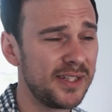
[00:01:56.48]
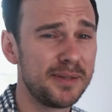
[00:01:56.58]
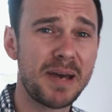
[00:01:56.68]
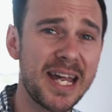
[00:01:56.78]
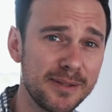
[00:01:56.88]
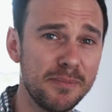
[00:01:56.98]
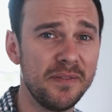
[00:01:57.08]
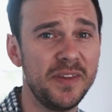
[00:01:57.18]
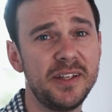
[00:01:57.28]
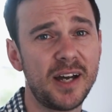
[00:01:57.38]
spasm
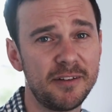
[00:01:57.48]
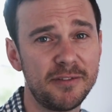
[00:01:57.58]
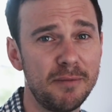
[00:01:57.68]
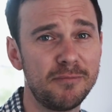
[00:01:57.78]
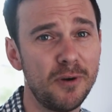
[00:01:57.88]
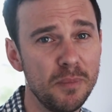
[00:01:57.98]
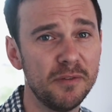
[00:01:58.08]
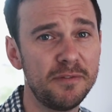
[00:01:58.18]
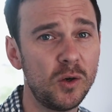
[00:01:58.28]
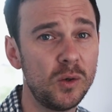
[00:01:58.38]
of the diaphragm from
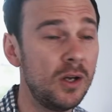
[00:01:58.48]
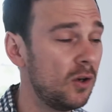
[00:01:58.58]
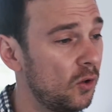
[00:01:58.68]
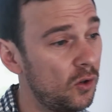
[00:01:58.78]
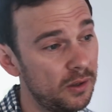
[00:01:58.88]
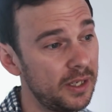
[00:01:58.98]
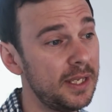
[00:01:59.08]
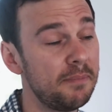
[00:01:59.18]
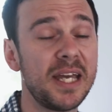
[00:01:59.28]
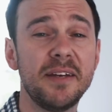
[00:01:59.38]
the fall, or
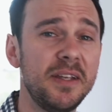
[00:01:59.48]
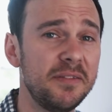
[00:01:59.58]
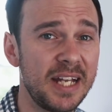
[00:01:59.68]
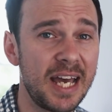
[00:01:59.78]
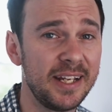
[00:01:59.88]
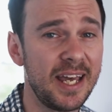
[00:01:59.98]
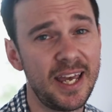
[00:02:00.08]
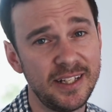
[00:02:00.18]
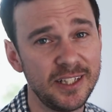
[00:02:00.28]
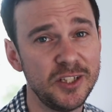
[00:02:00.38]
he may have even had a
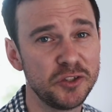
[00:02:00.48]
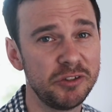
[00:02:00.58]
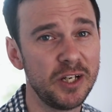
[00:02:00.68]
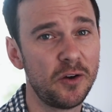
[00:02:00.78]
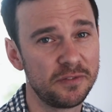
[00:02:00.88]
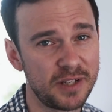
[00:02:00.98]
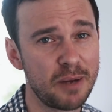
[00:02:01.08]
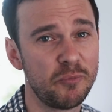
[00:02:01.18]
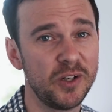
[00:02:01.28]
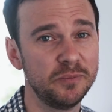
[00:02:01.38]
head injury off
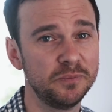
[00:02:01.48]
camera.